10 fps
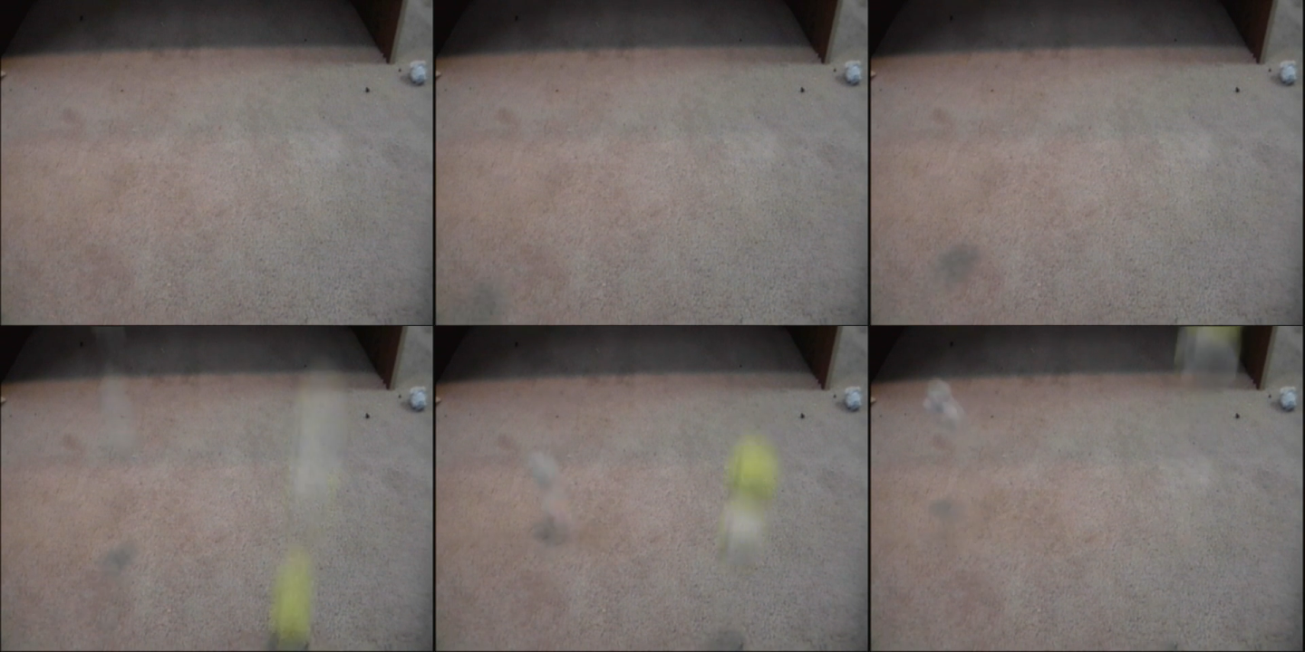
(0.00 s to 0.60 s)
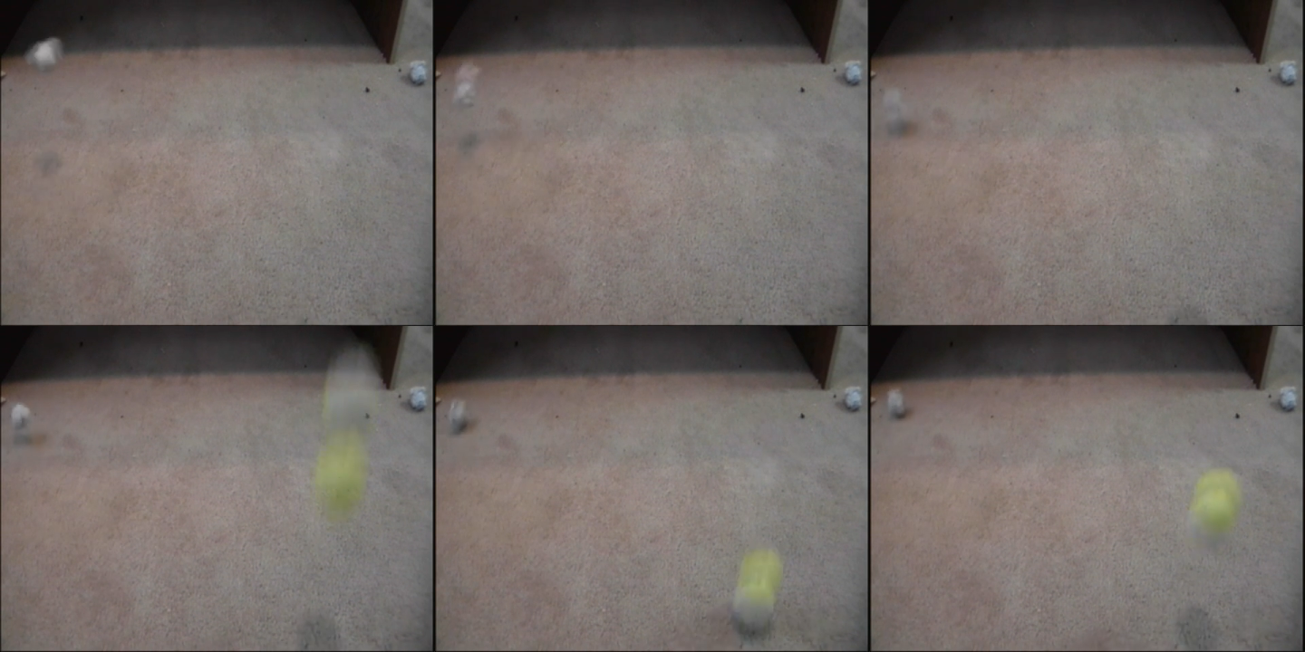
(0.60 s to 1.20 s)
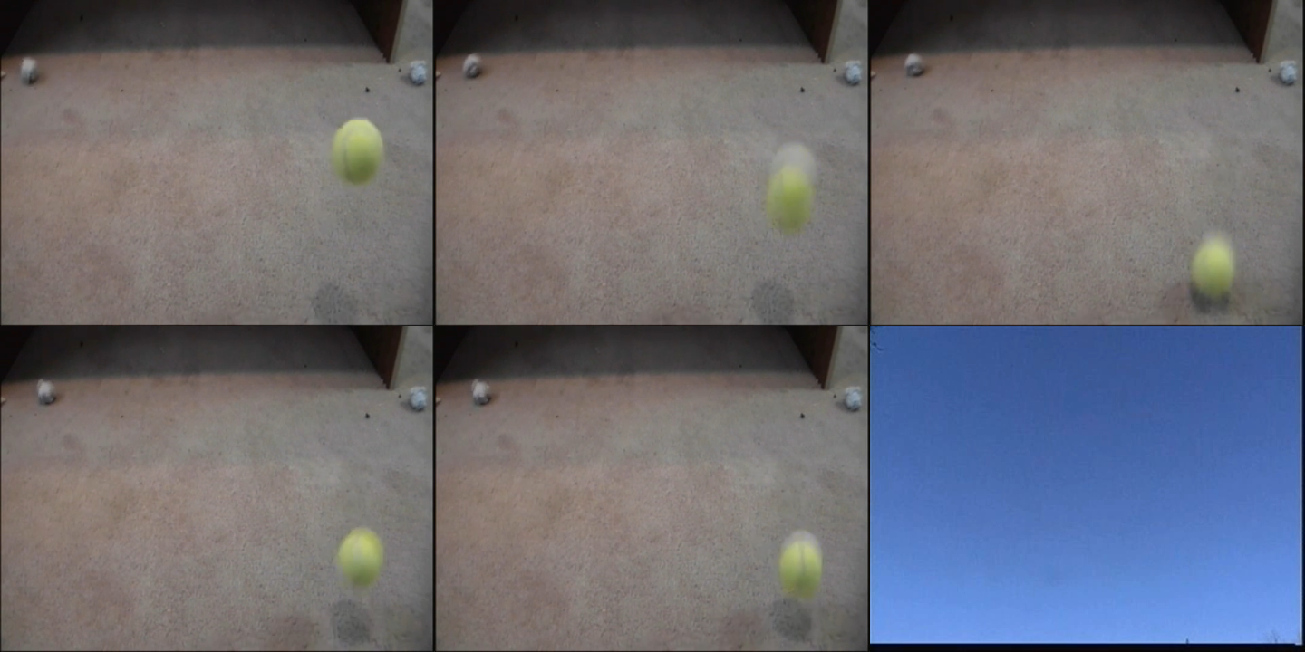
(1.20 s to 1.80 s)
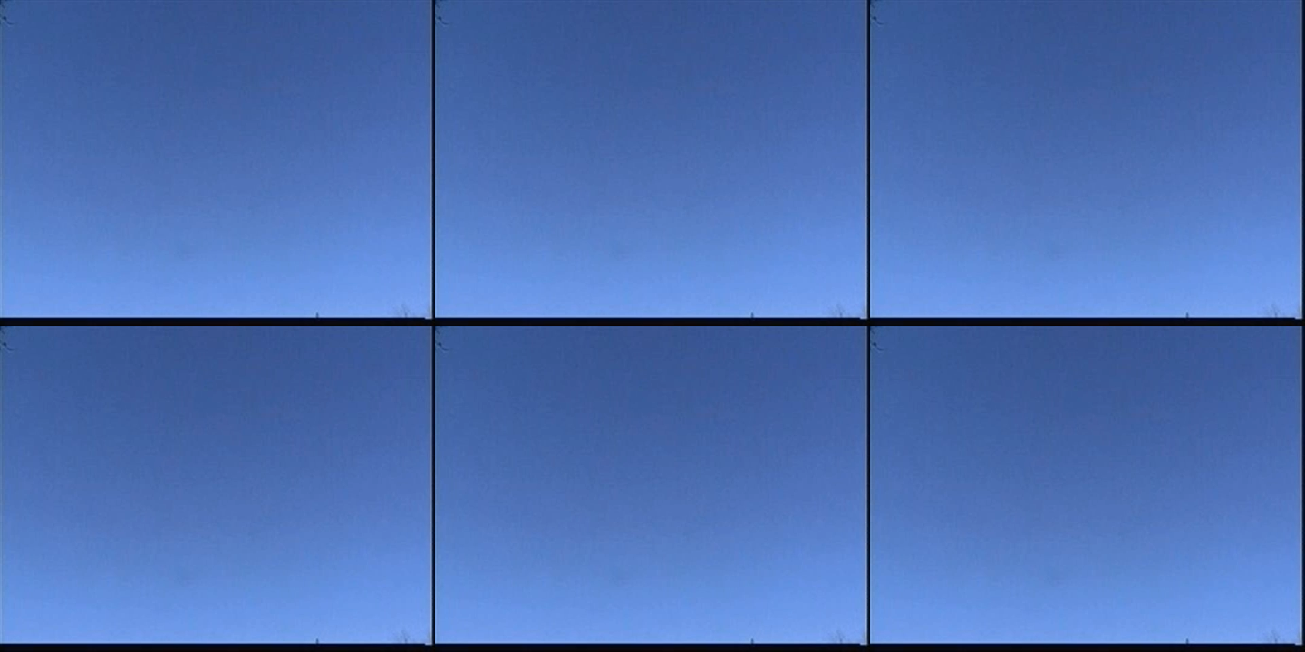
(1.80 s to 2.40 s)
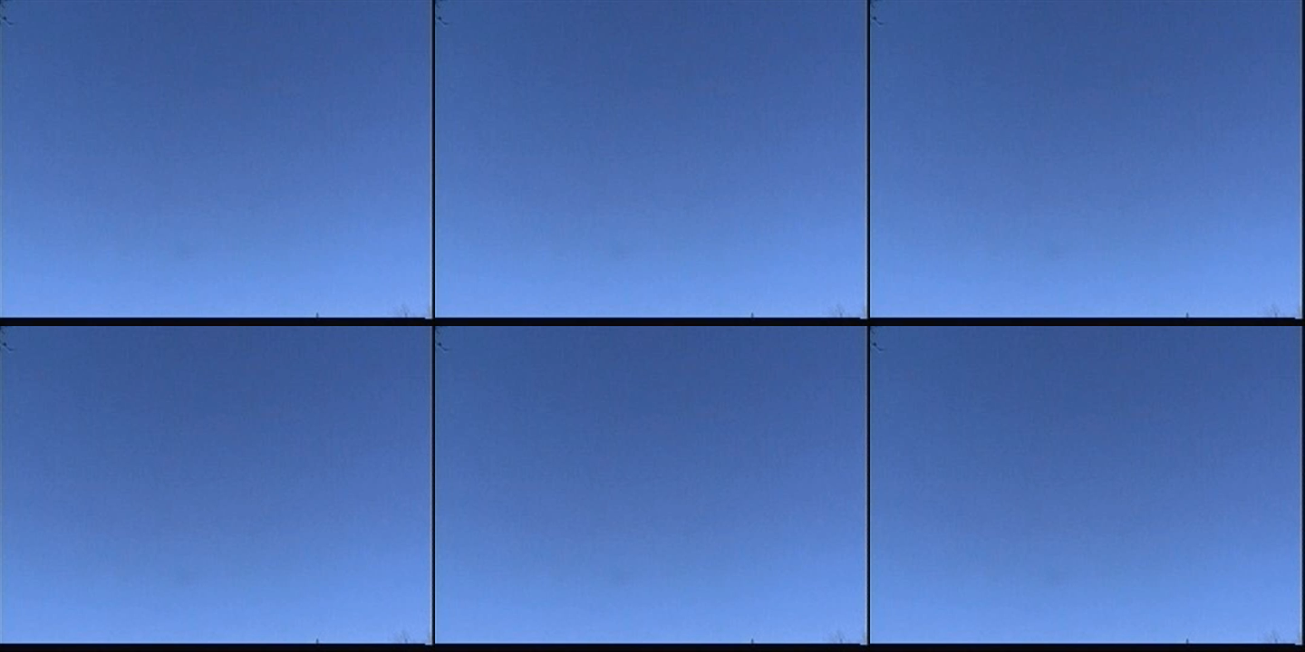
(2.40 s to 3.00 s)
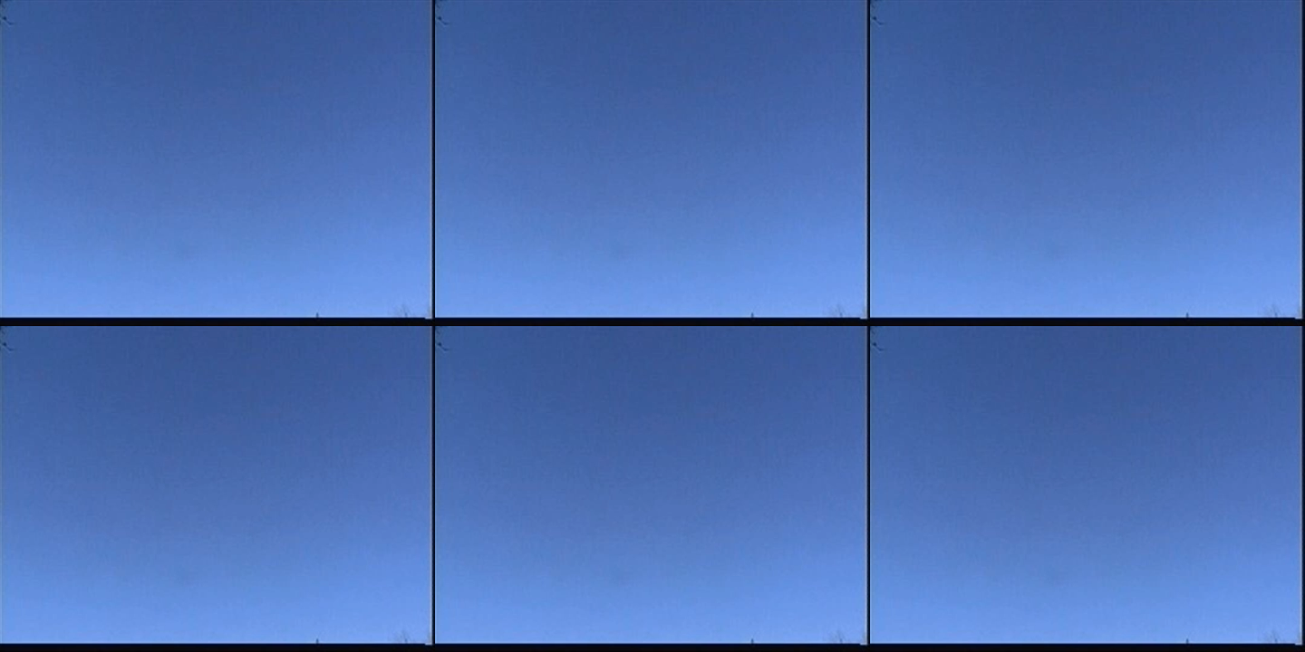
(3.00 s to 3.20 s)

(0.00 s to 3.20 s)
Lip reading: [unreadable: no face in view]